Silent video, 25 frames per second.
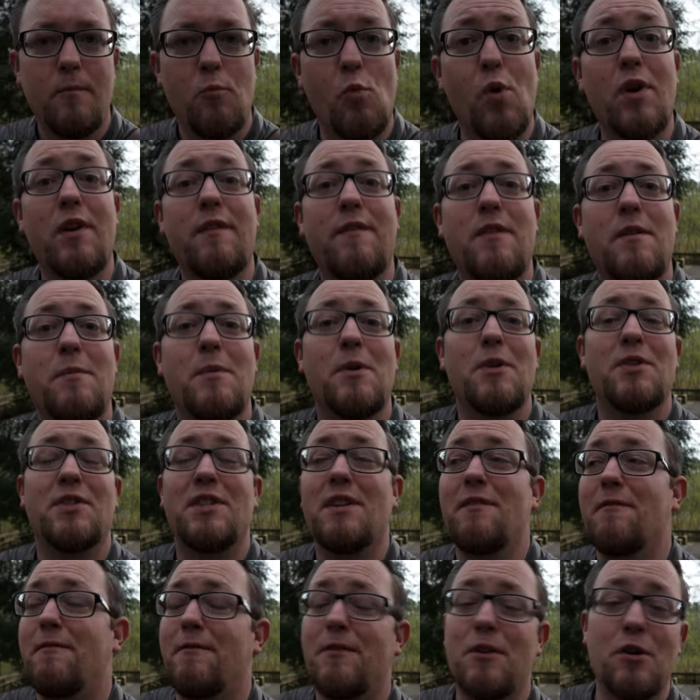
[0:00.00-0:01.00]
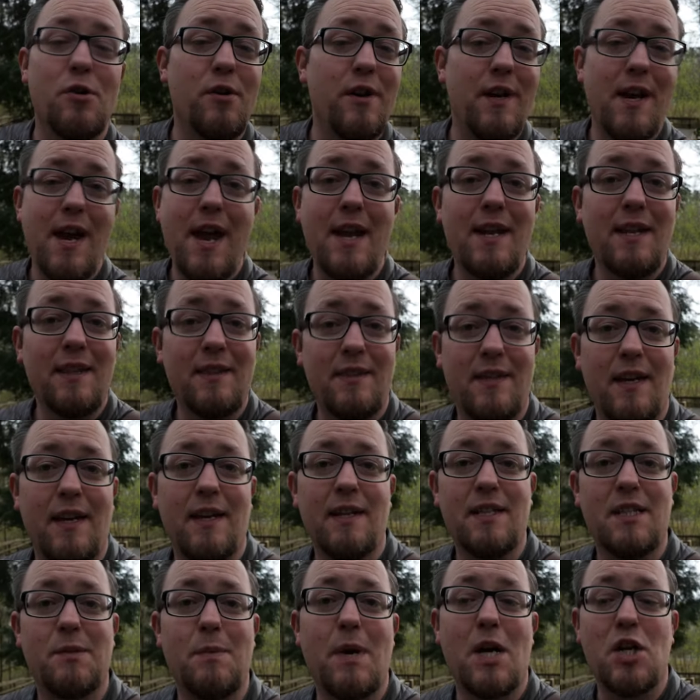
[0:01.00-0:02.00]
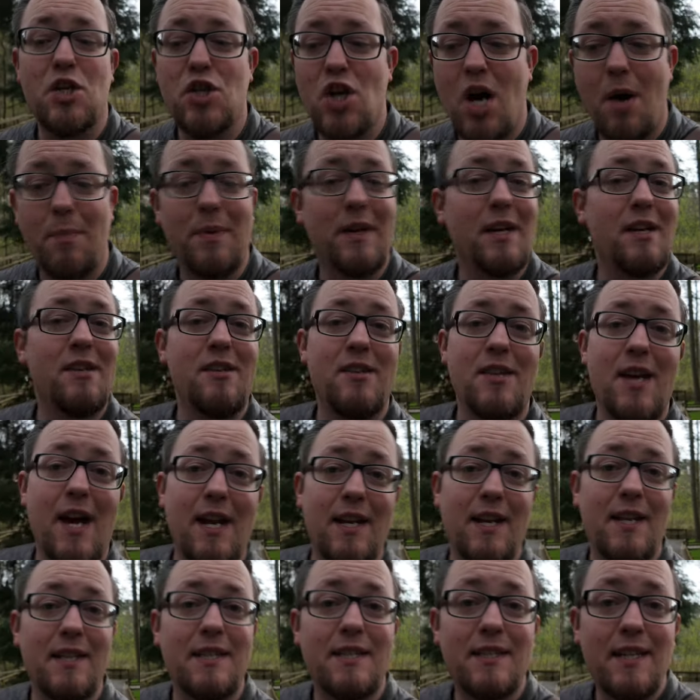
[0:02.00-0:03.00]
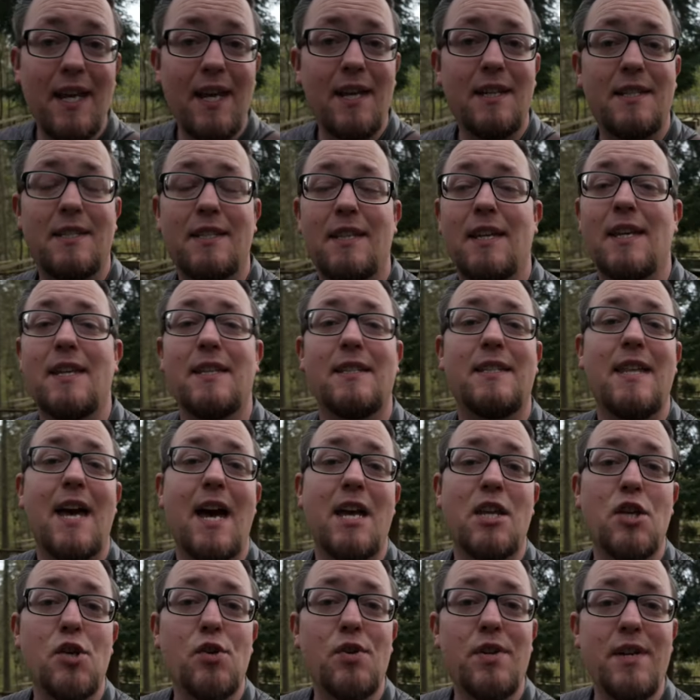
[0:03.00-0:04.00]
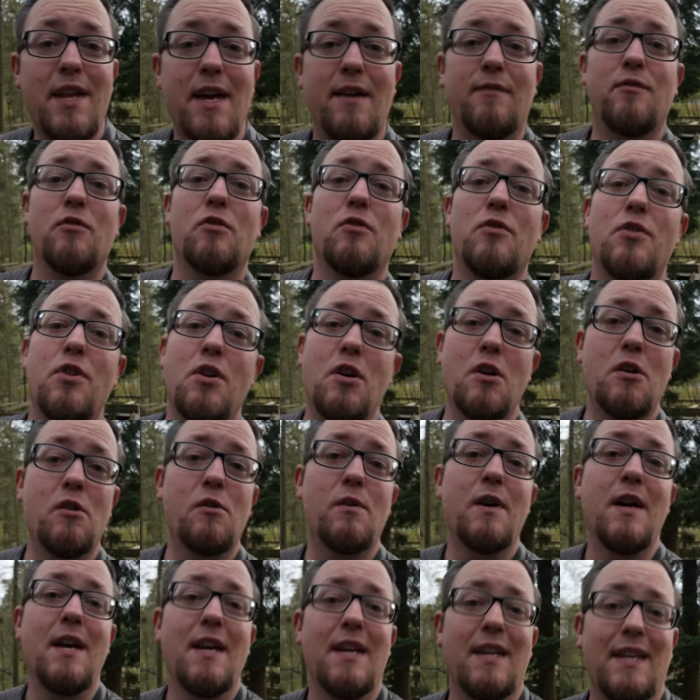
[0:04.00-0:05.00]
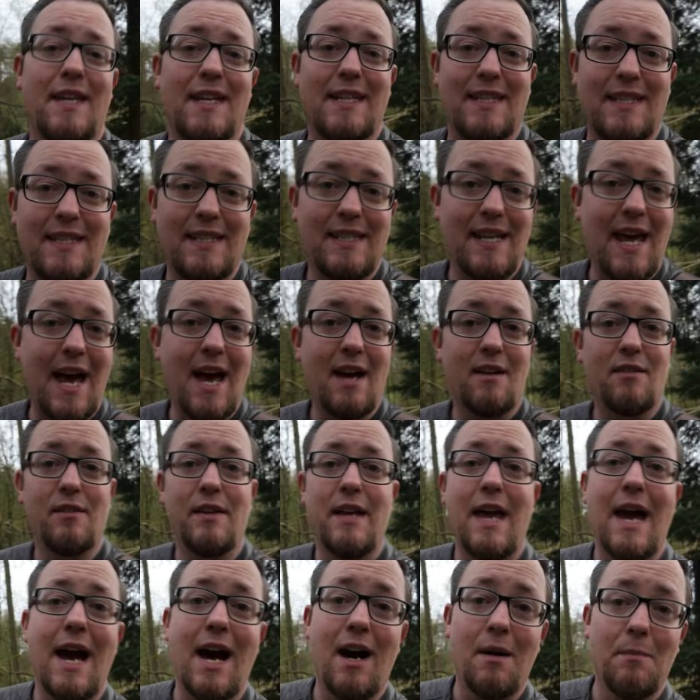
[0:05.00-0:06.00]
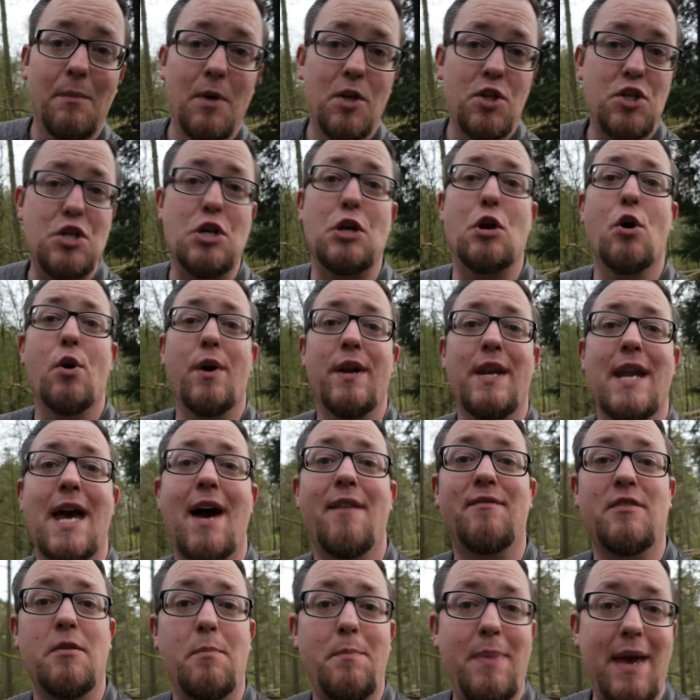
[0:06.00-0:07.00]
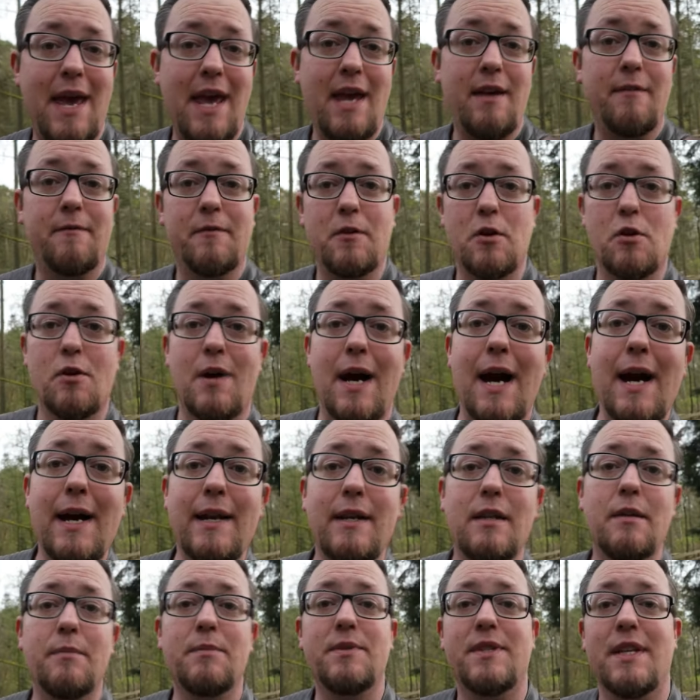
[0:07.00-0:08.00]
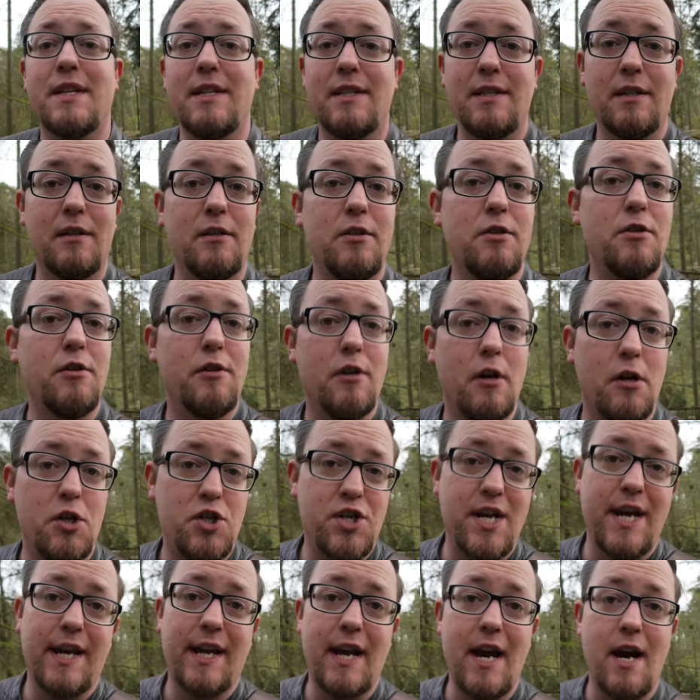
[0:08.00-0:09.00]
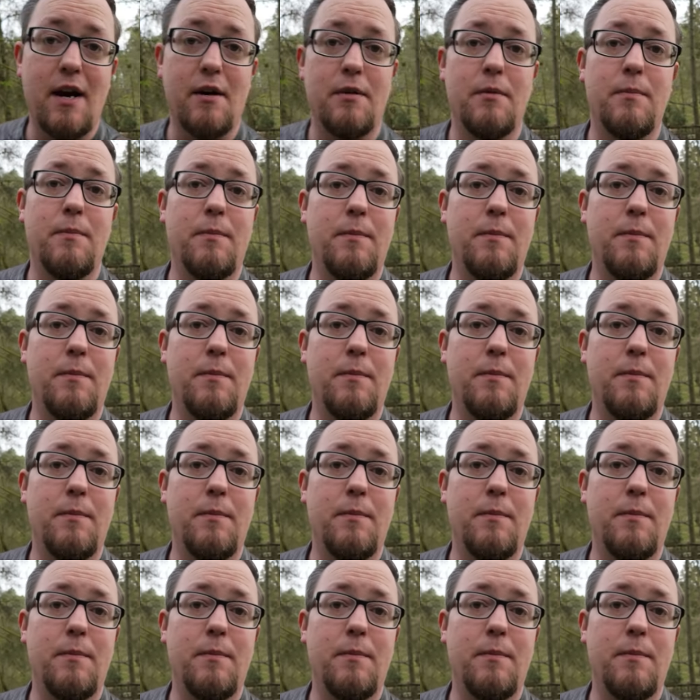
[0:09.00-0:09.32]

One of the most infuriating things about shopping in the United States is that you never know exactly how much you're going to have to pay for your items until you go check out.